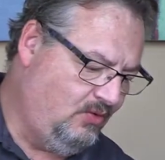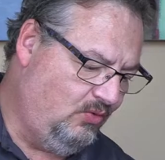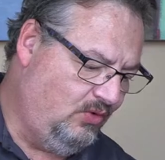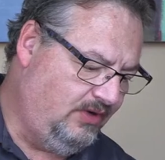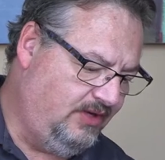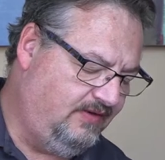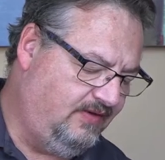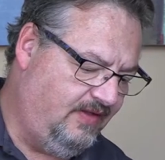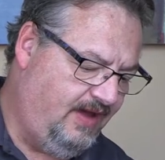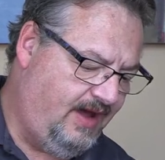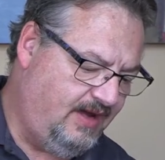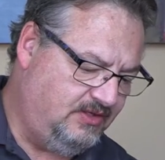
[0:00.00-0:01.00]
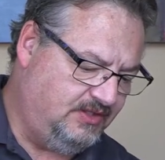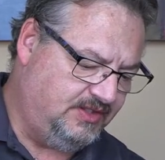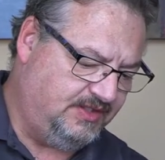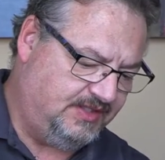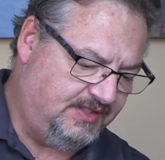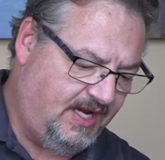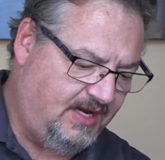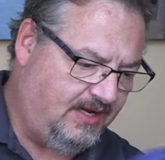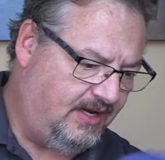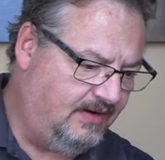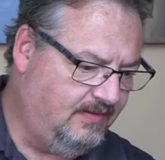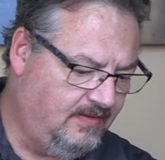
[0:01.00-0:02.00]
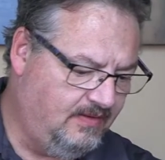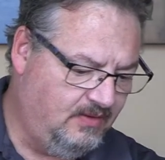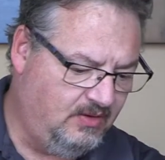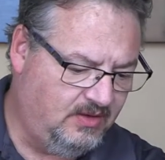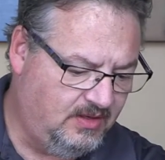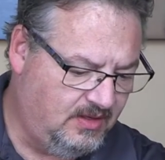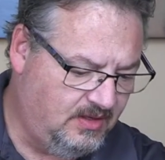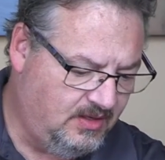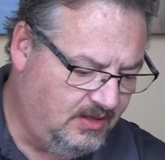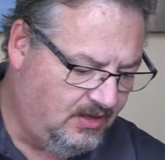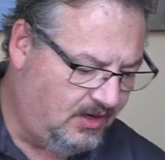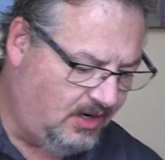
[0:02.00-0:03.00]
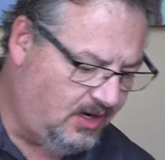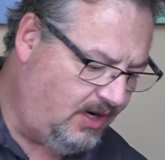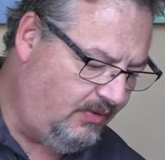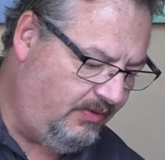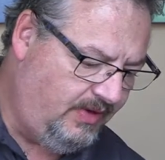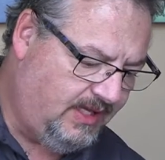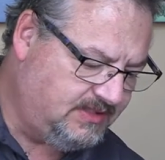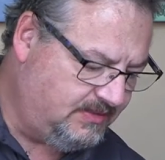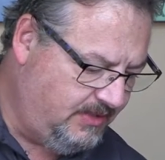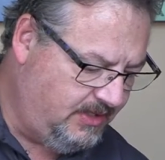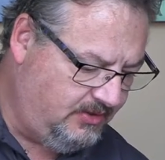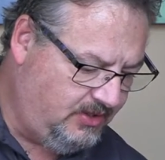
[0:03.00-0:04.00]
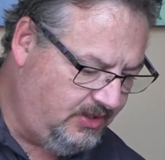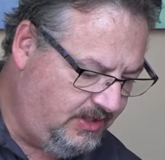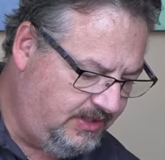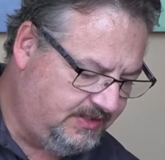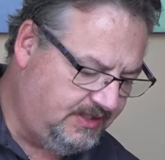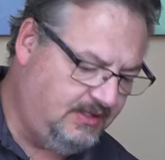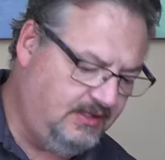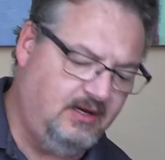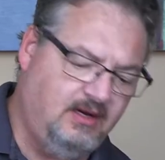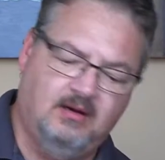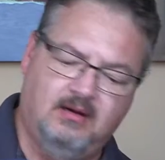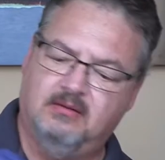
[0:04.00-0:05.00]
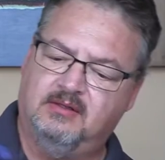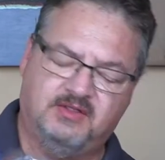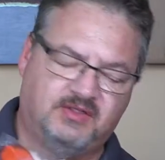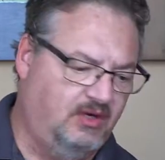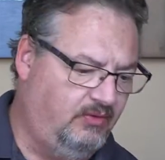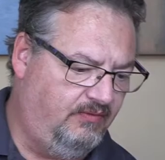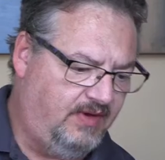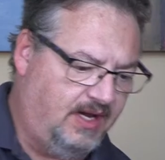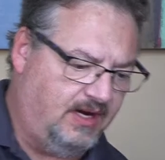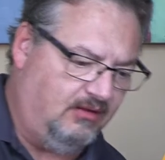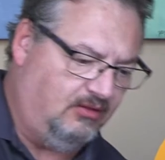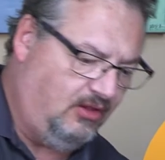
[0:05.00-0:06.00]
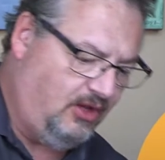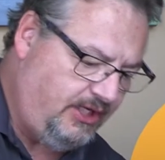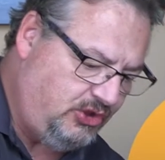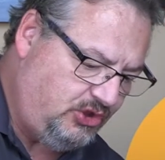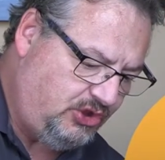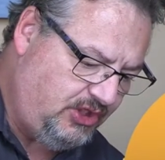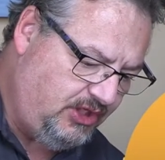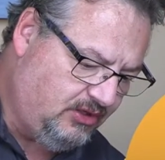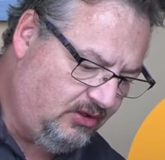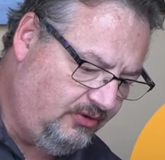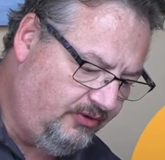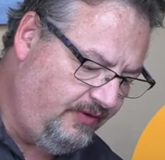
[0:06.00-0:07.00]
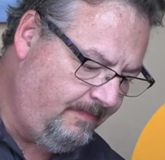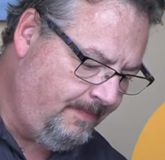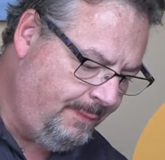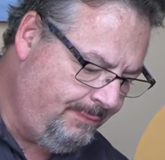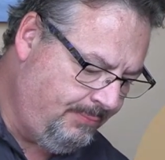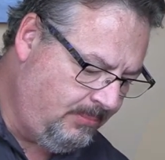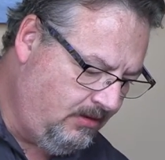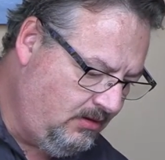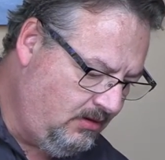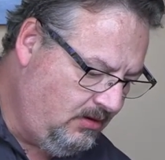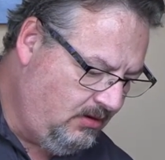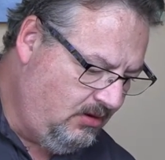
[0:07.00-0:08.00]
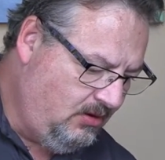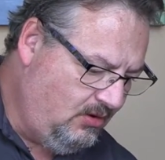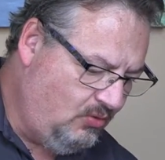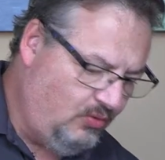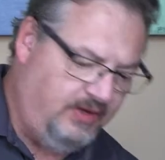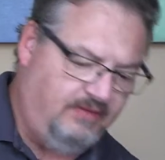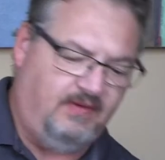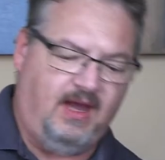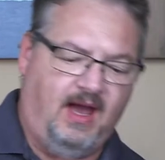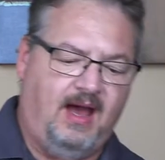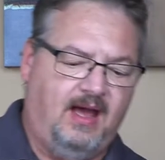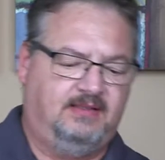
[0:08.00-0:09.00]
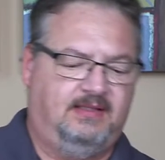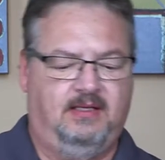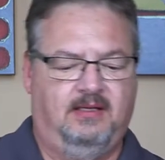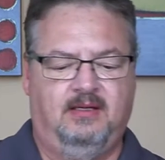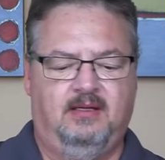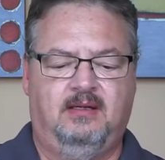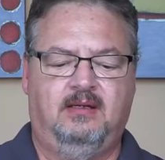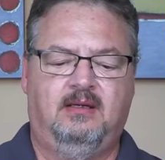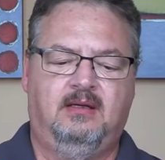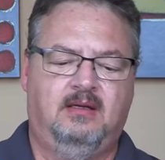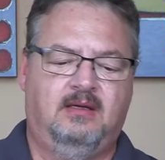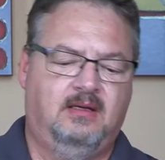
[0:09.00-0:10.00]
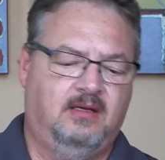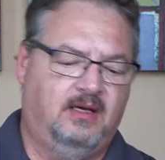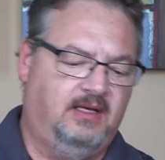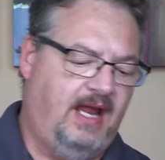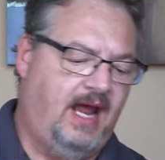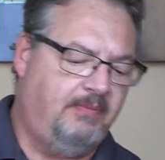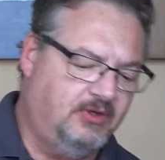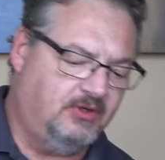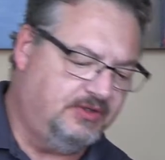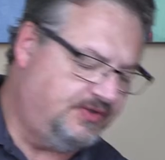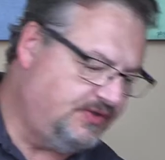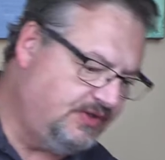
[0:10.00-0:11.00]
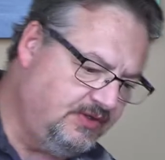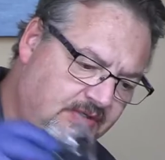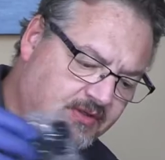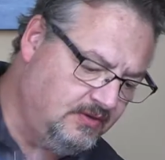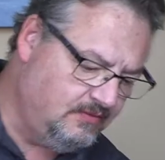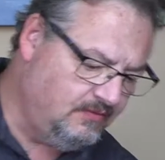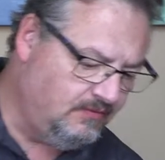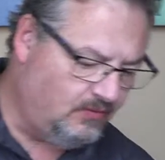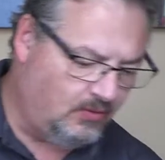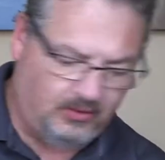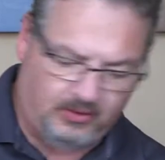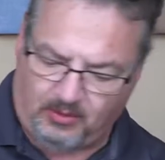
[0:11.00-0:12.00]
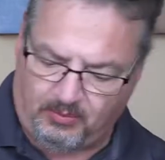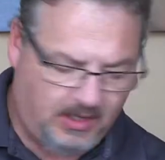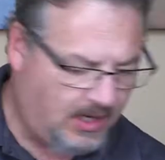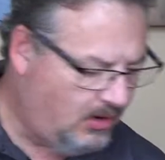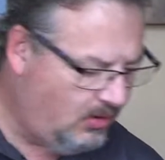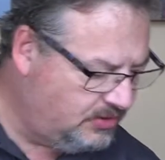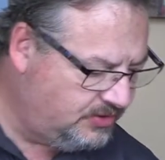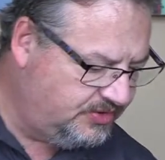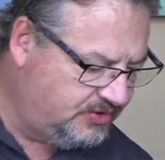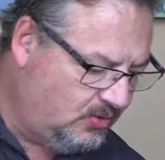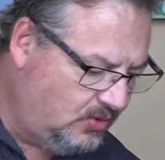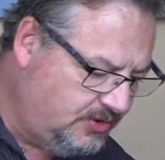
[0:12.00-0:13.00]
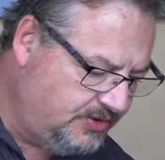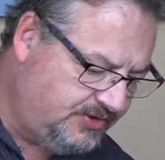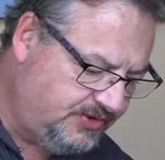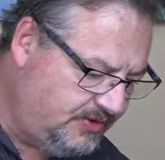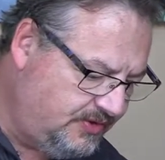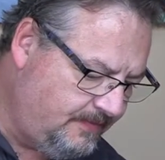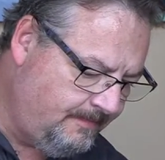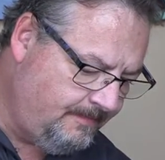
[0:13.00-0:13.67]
We'll get to that in just a second. All right, we got some other goodies in here. Looks like we've got a light shield. We've got adapters for your power source.